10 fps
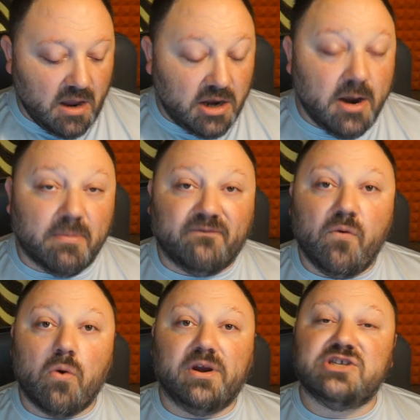Number
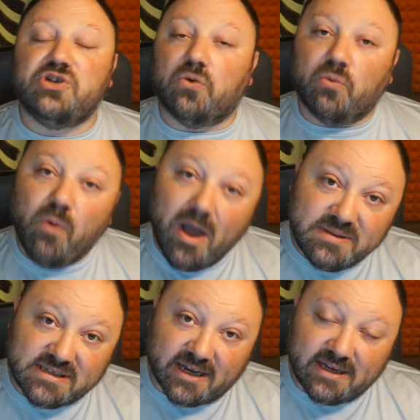four is your
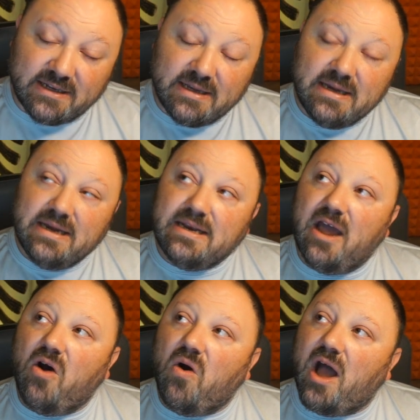website.
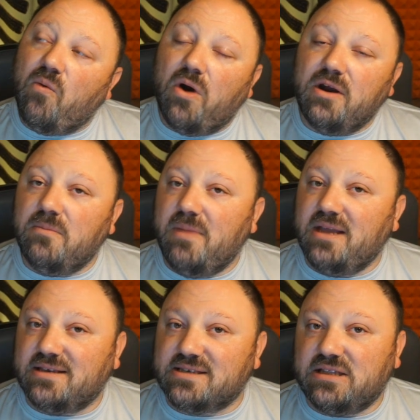Now, I want to
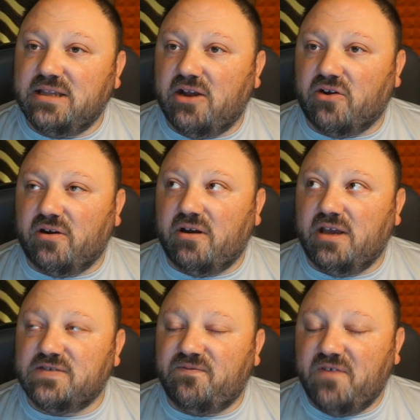make this clear
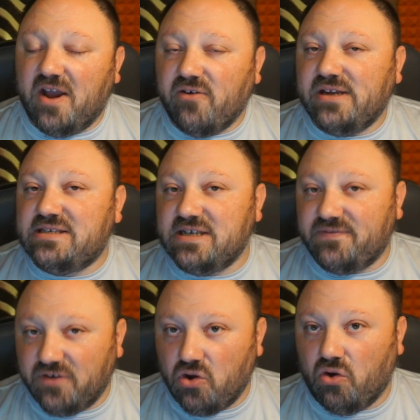it's very
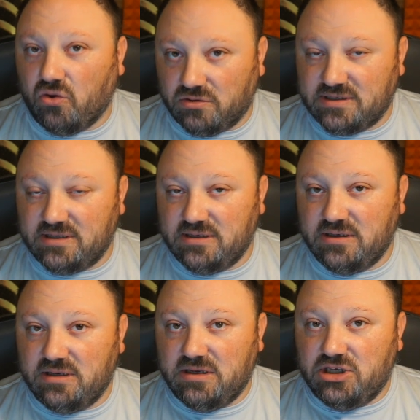difficult
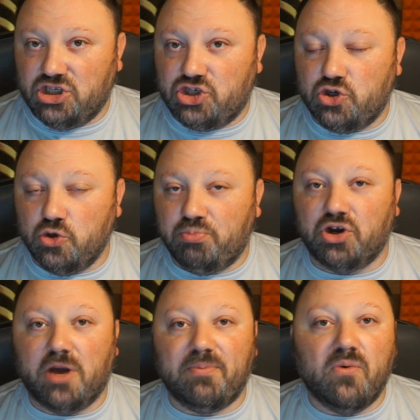to
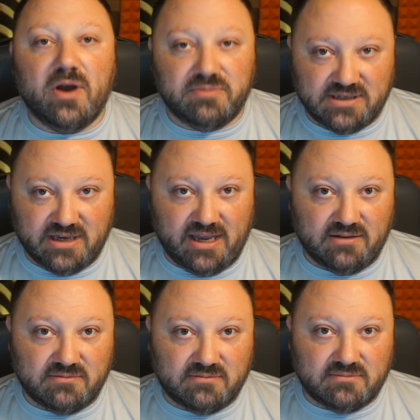put up a website
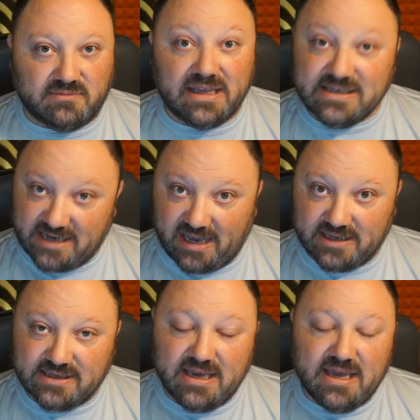these
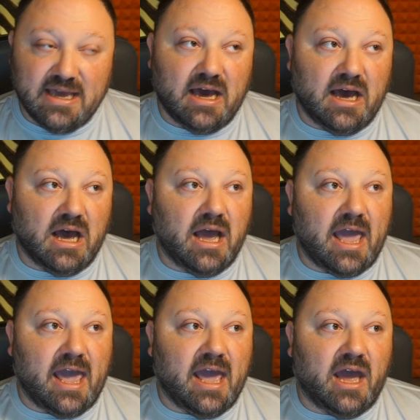days uh,
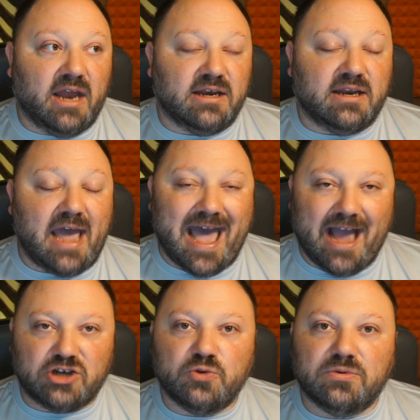and
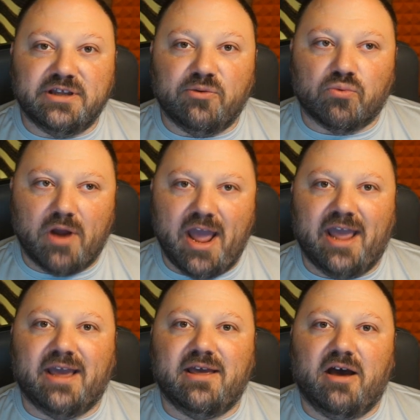actually
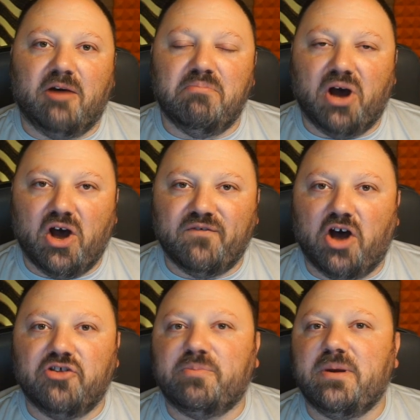rank above
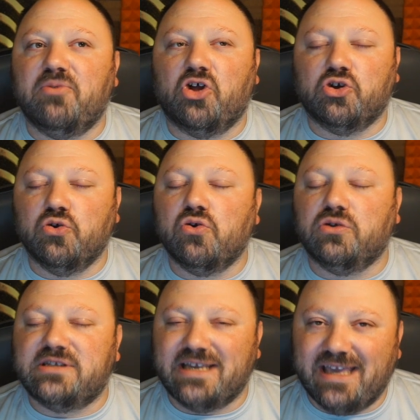other people on
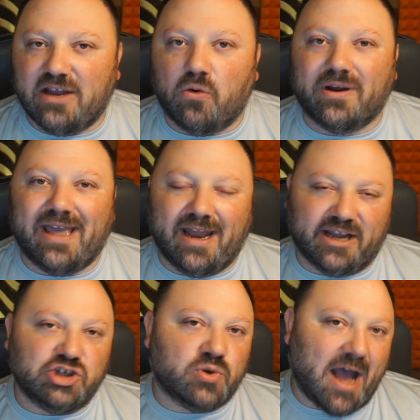Google to get
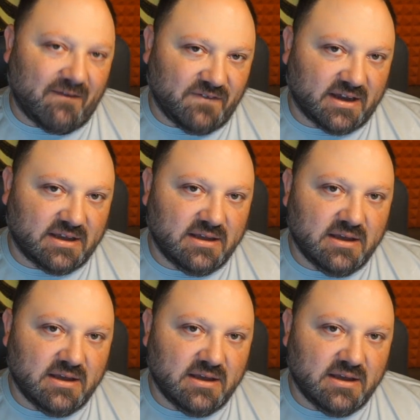organic traffic.